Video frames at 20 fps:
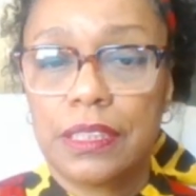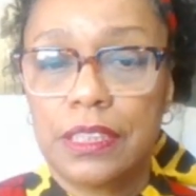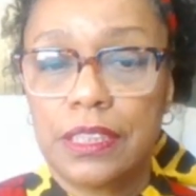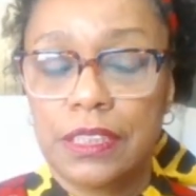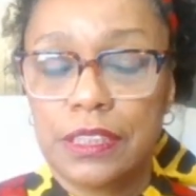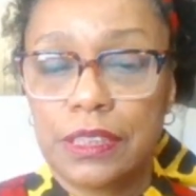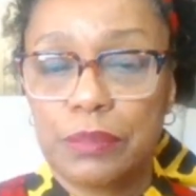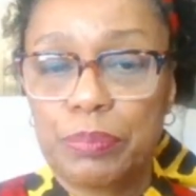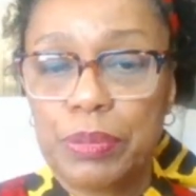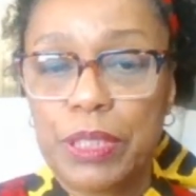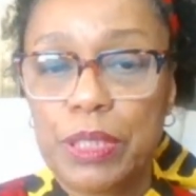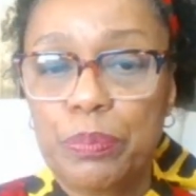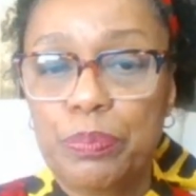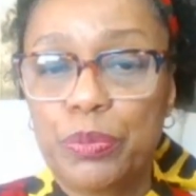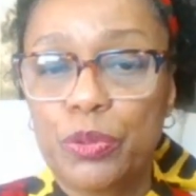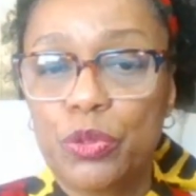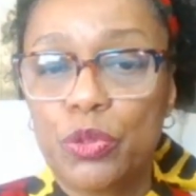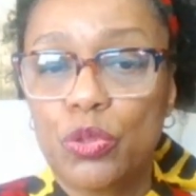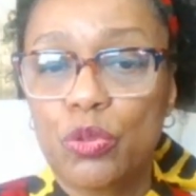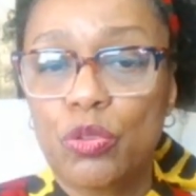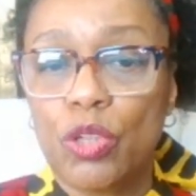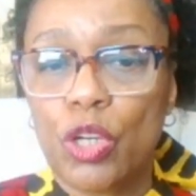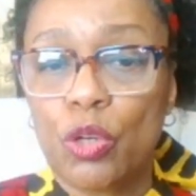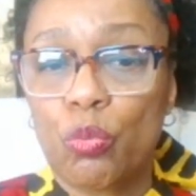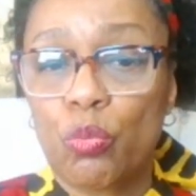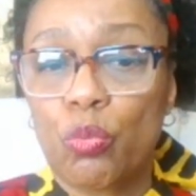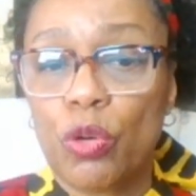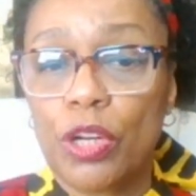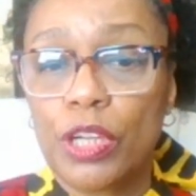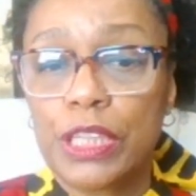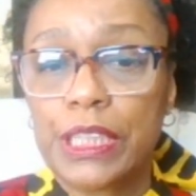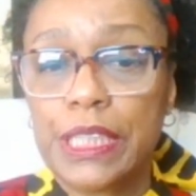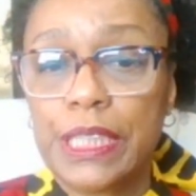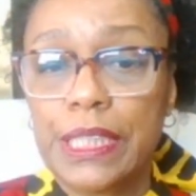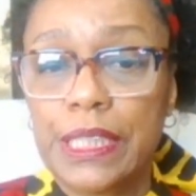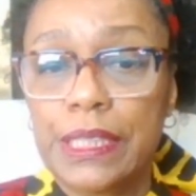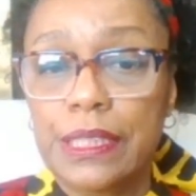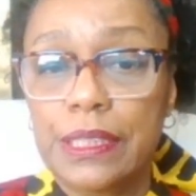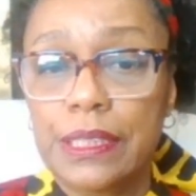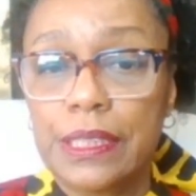The people who are
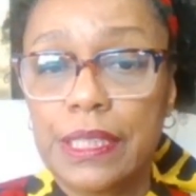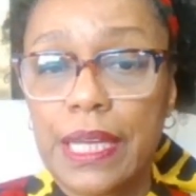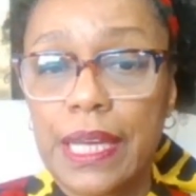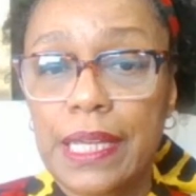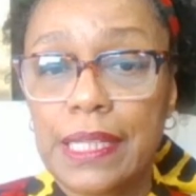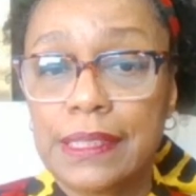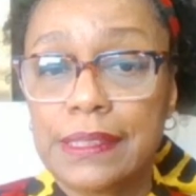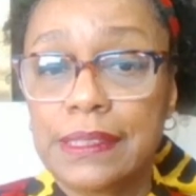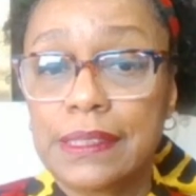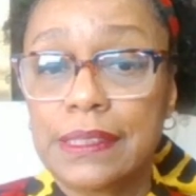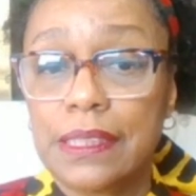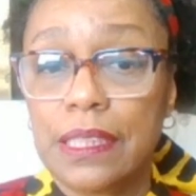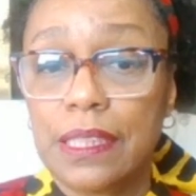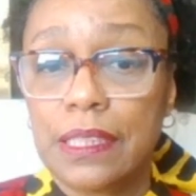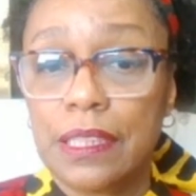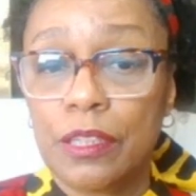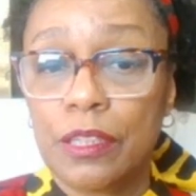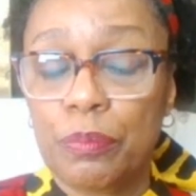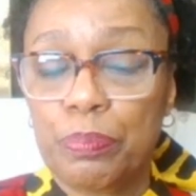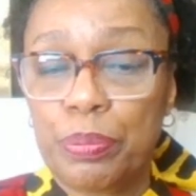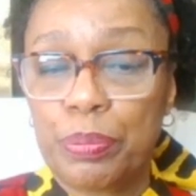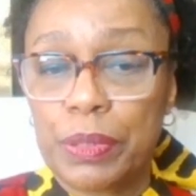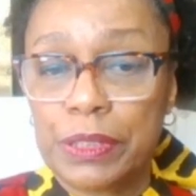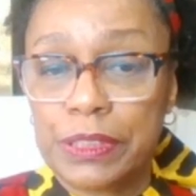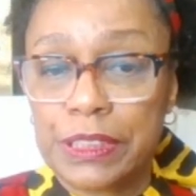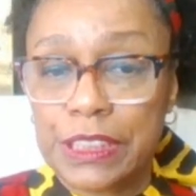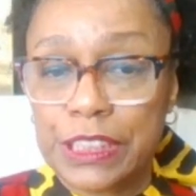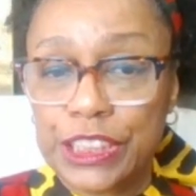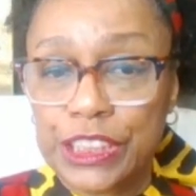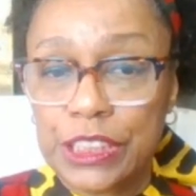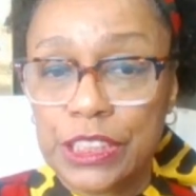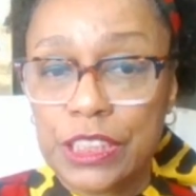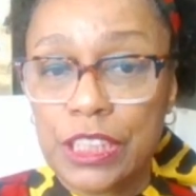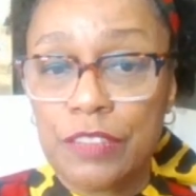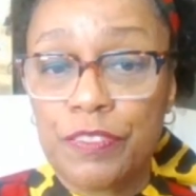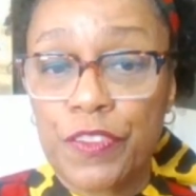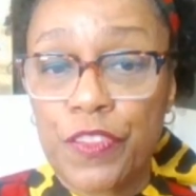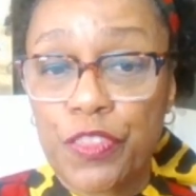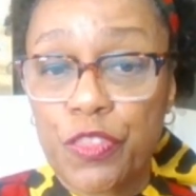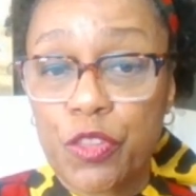working as a position
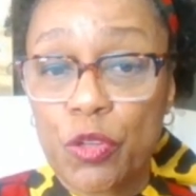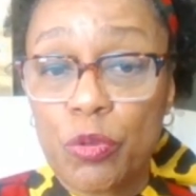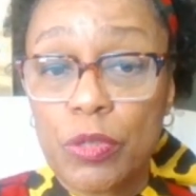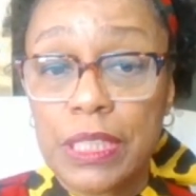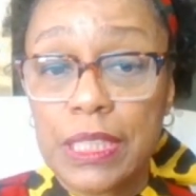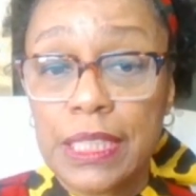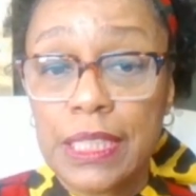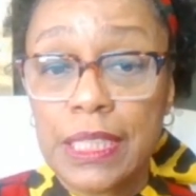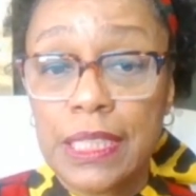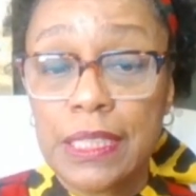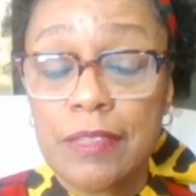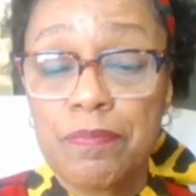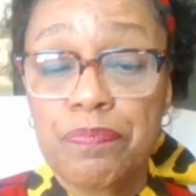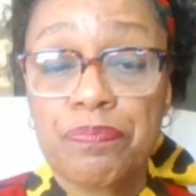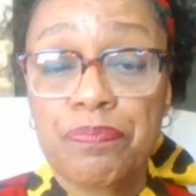of authority,